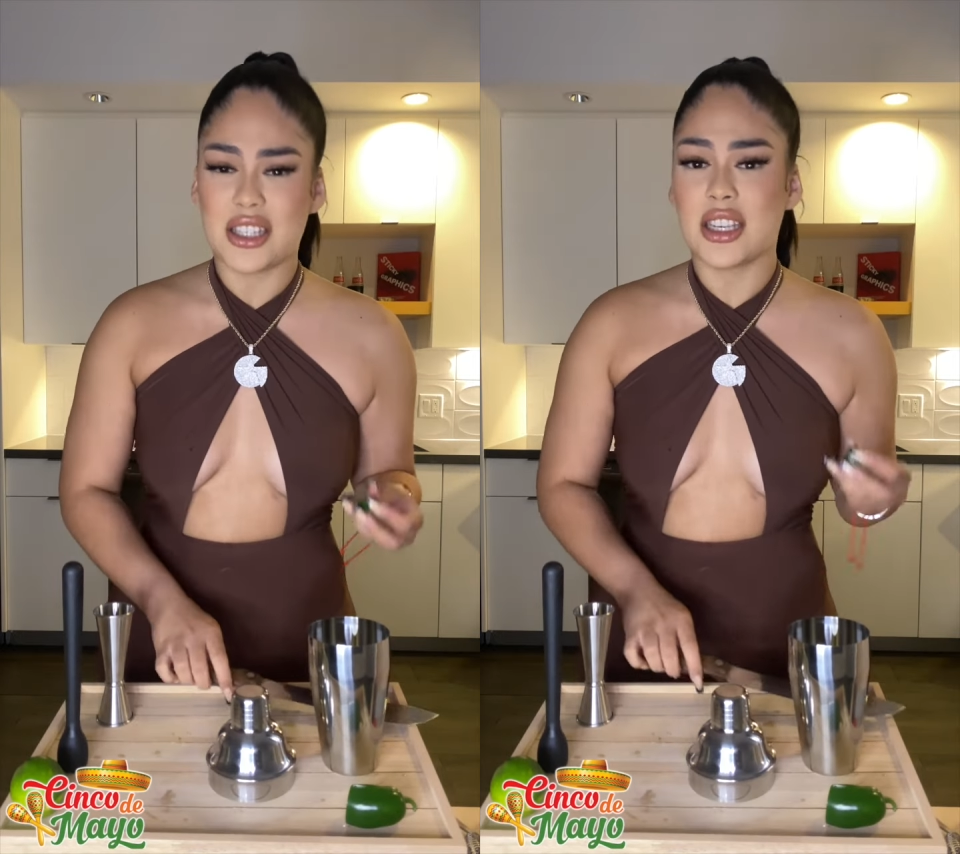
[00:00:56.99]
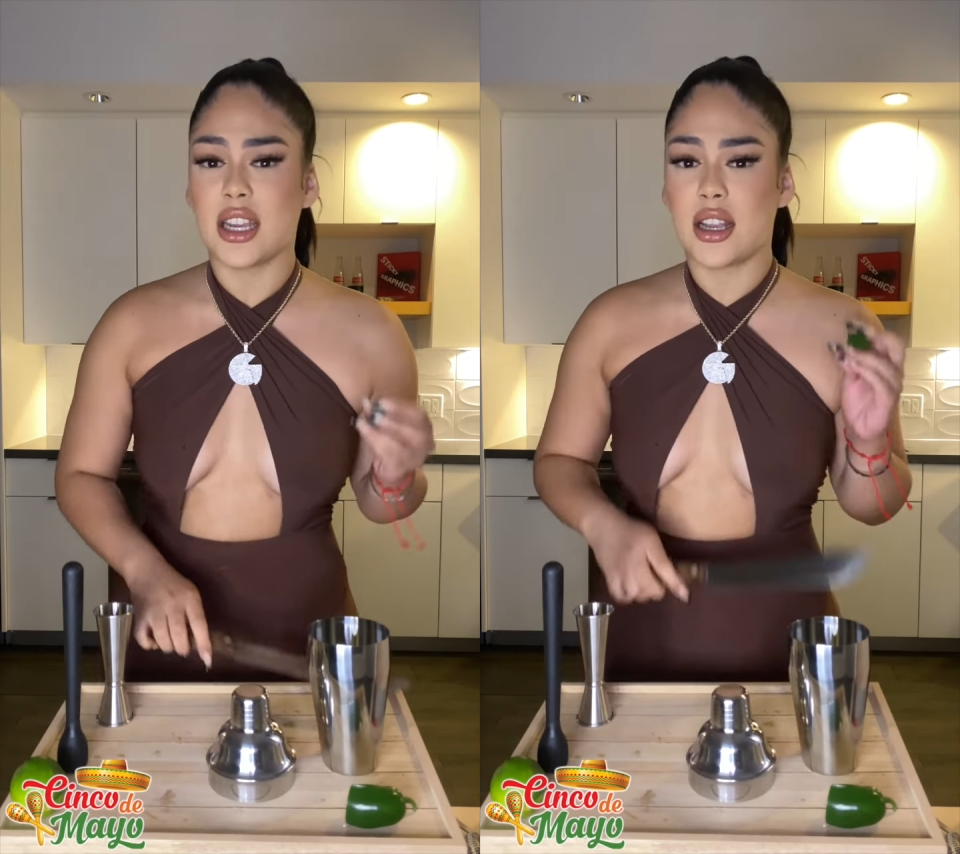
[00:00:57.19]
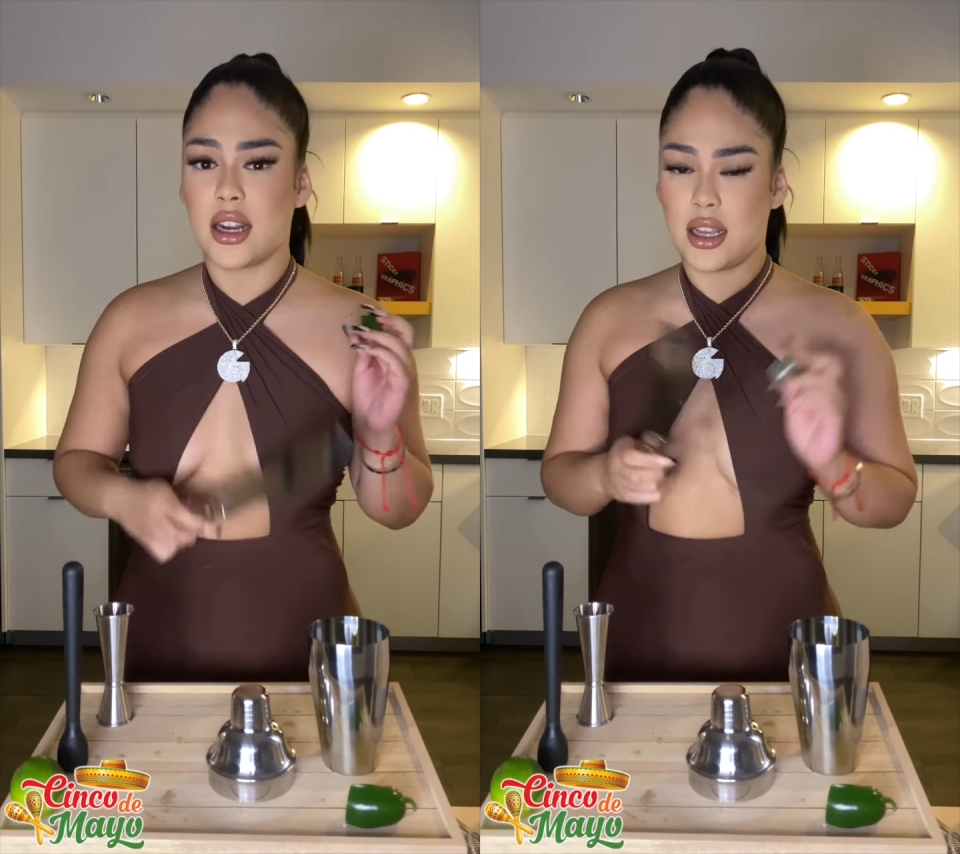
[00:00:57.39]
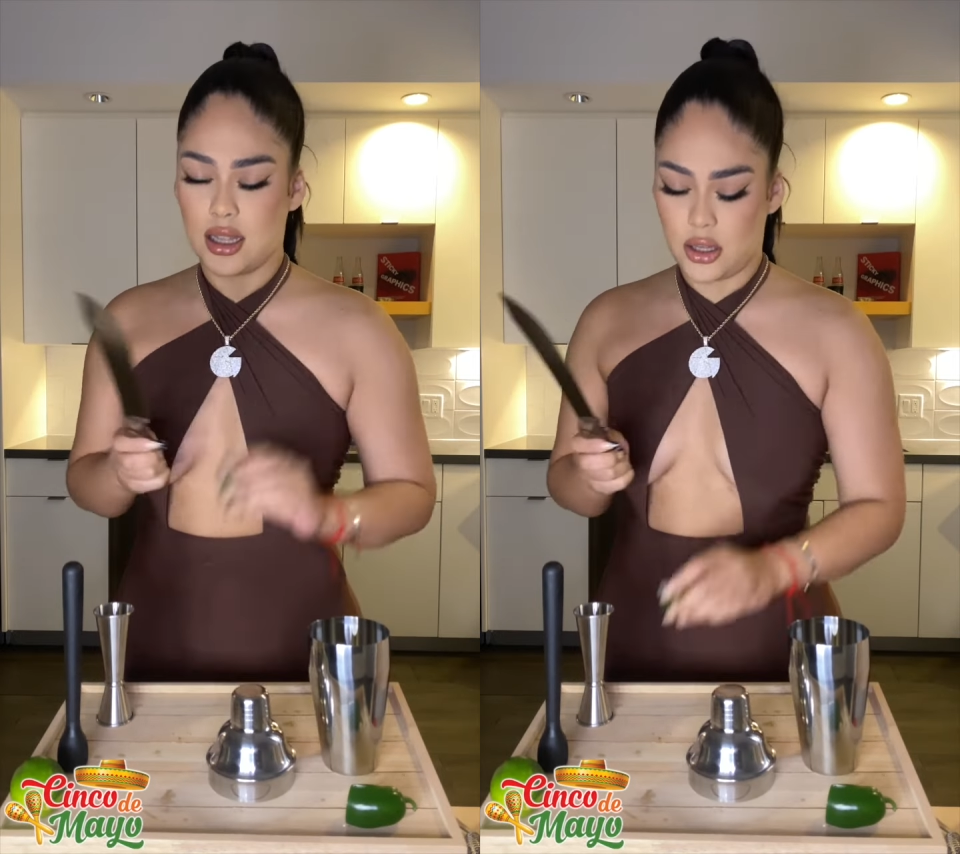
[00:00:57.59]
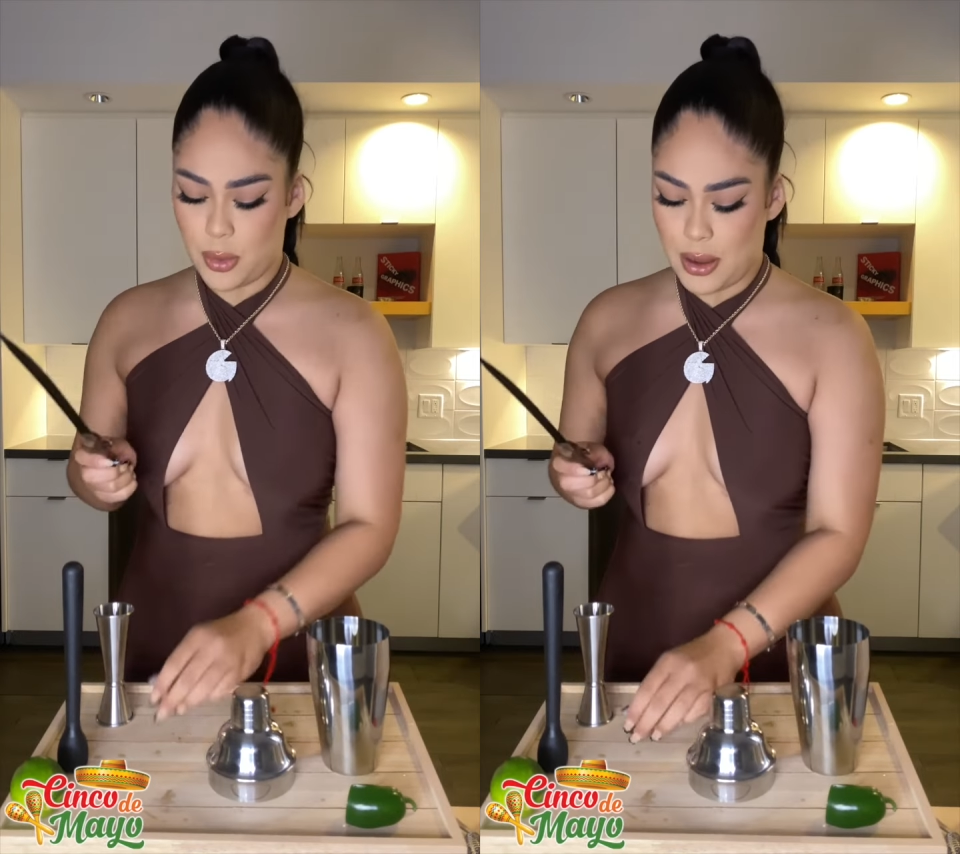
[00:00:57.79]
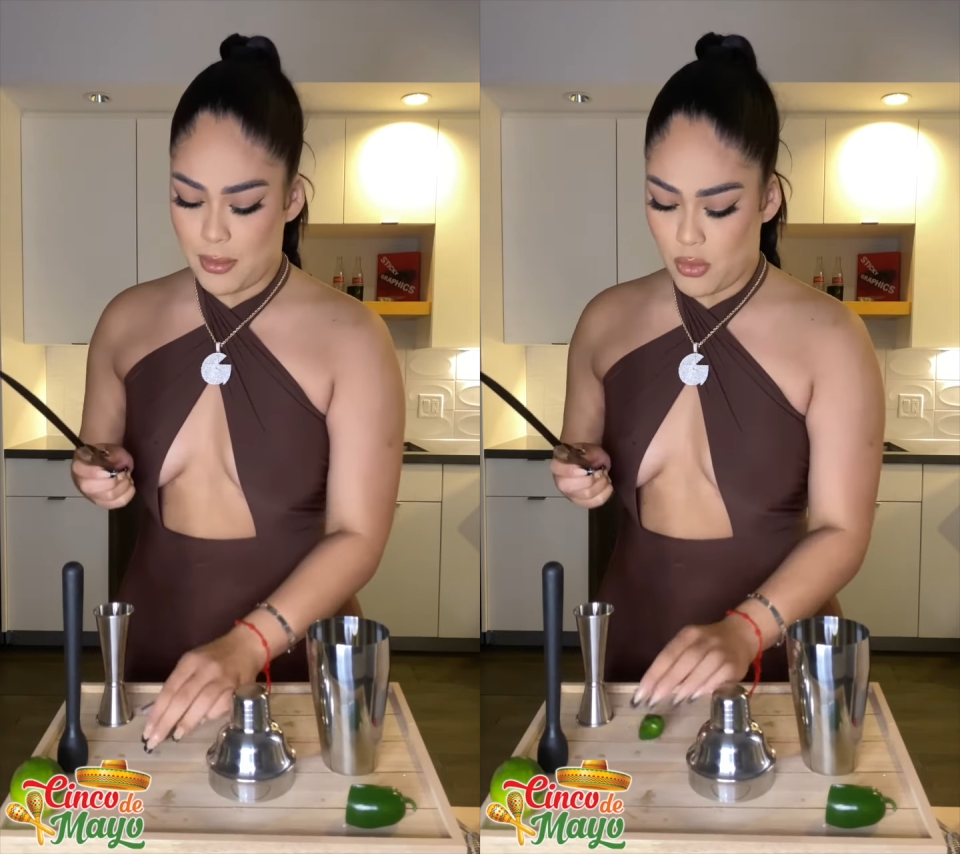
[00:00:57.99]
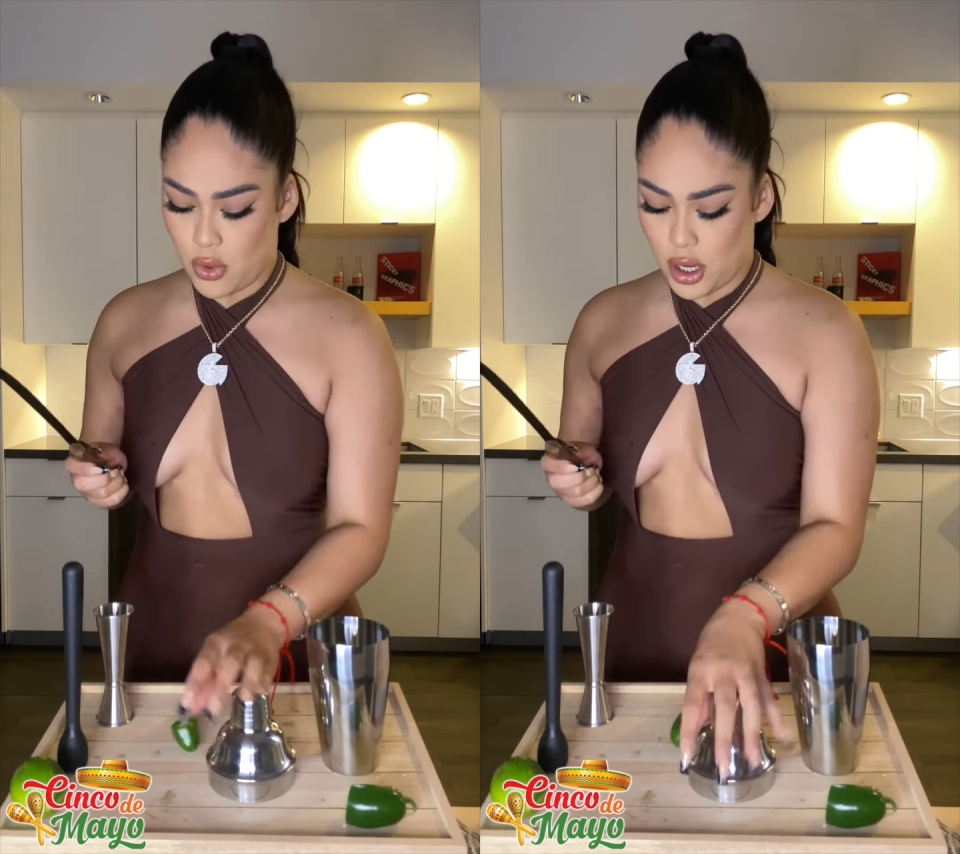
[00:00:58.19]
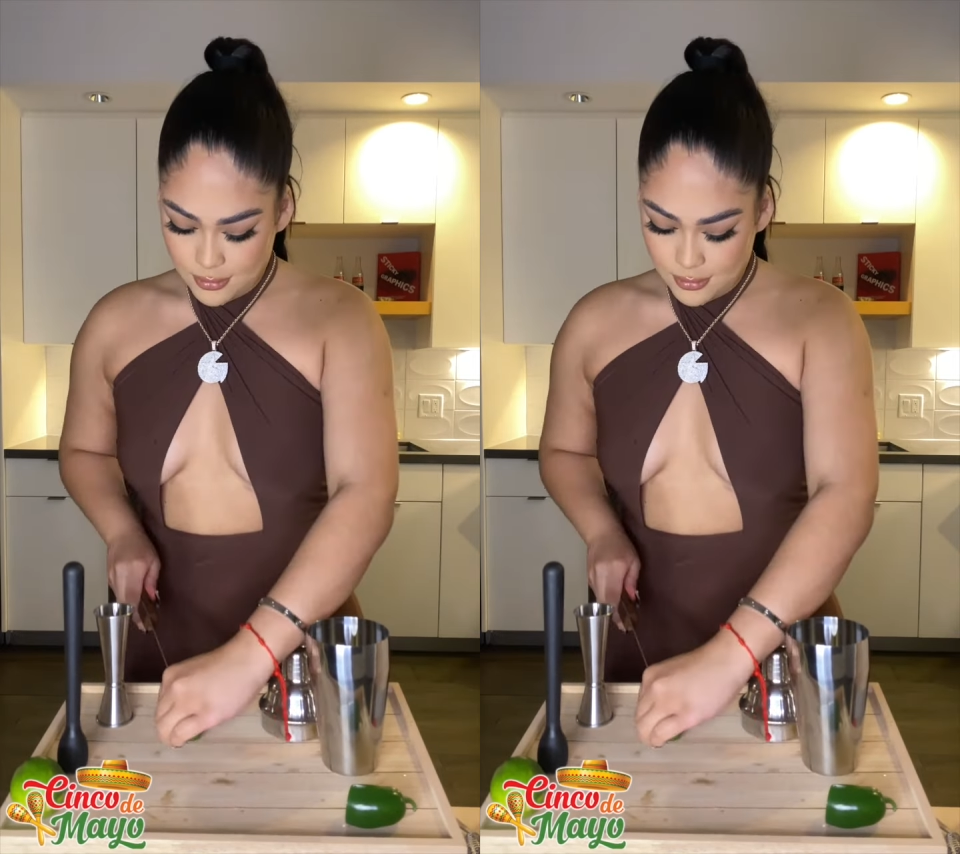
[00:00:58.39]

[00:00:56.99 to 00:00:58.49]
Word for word: gonna cut it a little bit more.